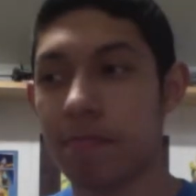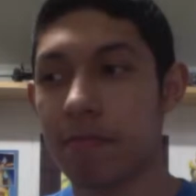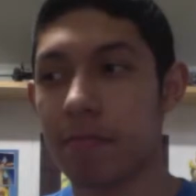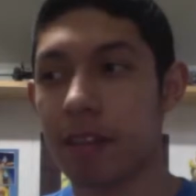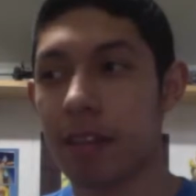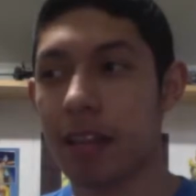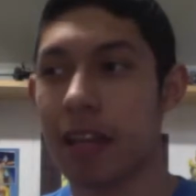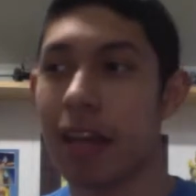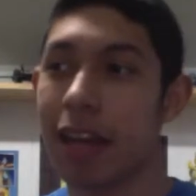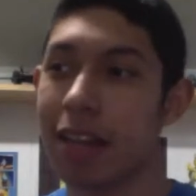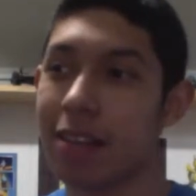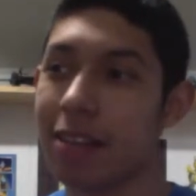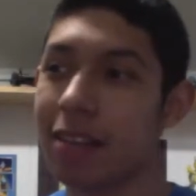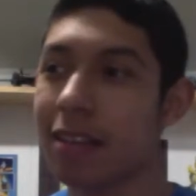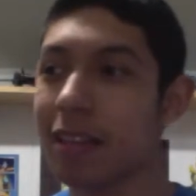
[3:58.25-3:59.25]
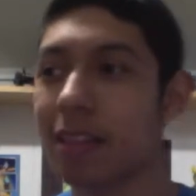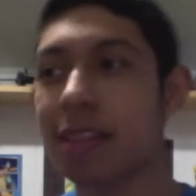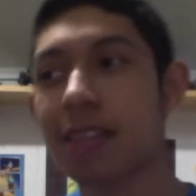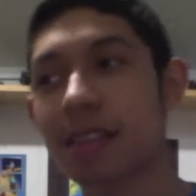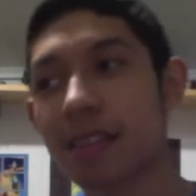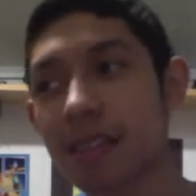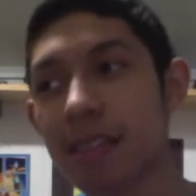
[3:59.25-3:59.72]
I mean, I see like
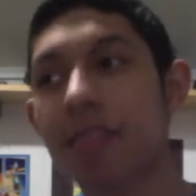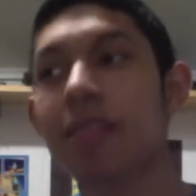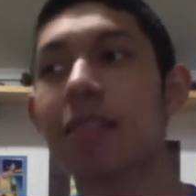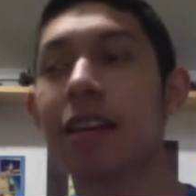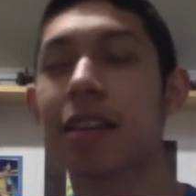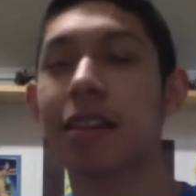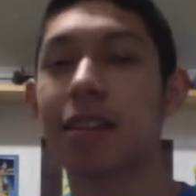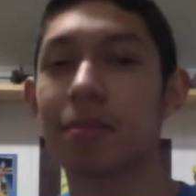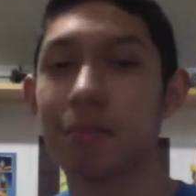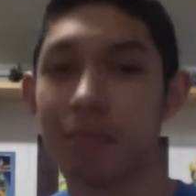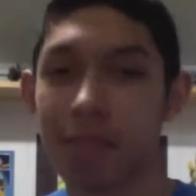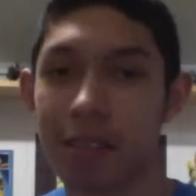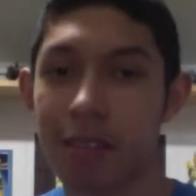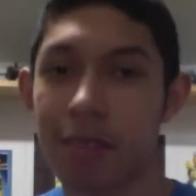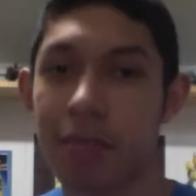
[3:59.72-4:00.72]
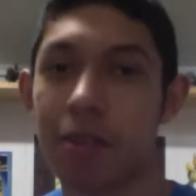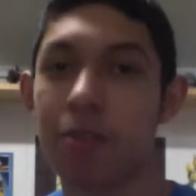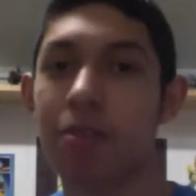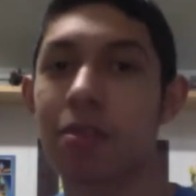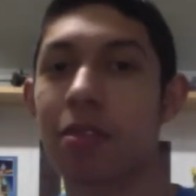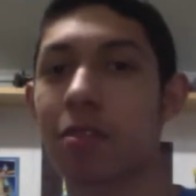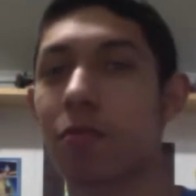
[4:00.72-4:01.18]
the slight differences when I
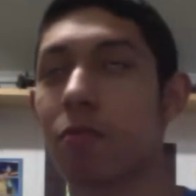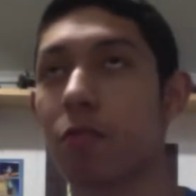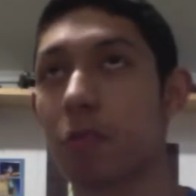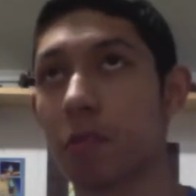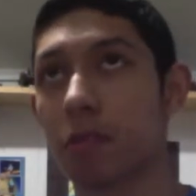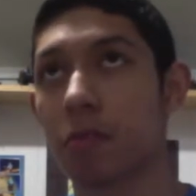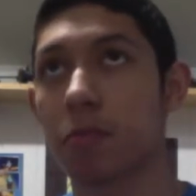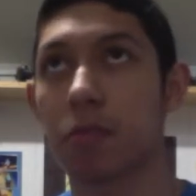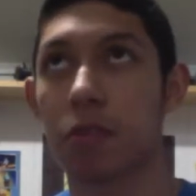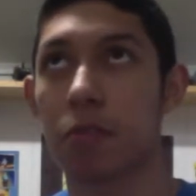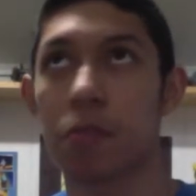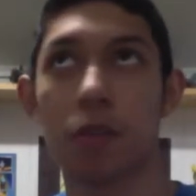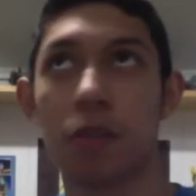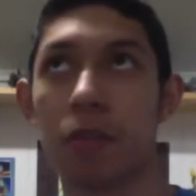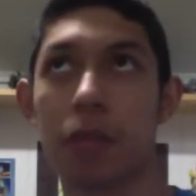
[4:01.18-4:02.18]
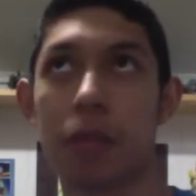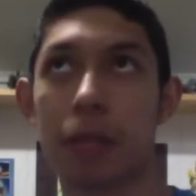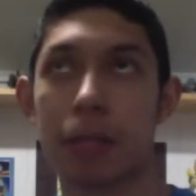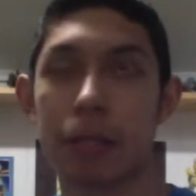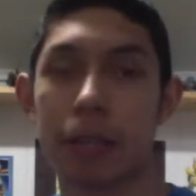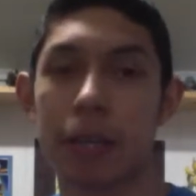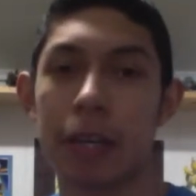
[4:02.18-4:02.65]
see reboots between
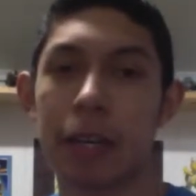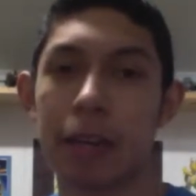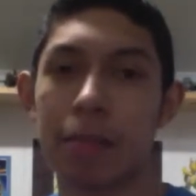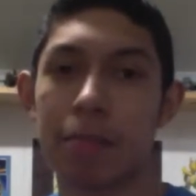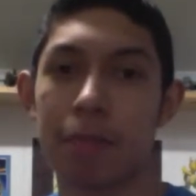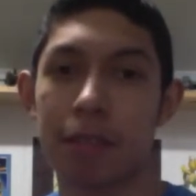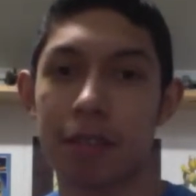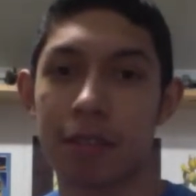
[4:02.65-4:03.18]
movies, but it